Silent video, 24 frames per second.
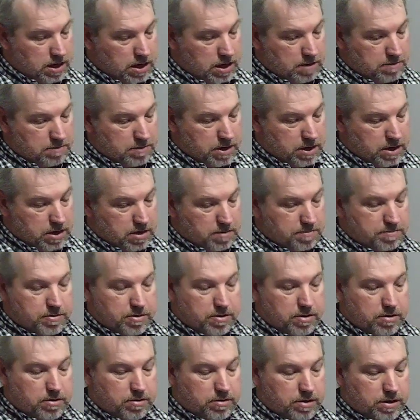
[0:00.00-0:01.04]
and my
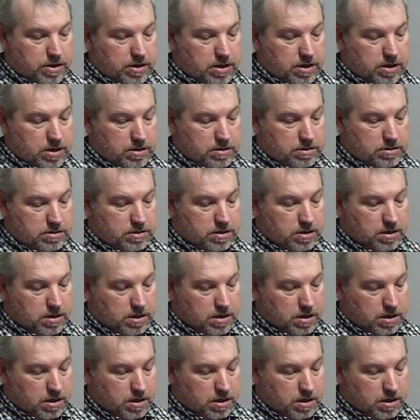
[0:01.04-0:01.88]
upload is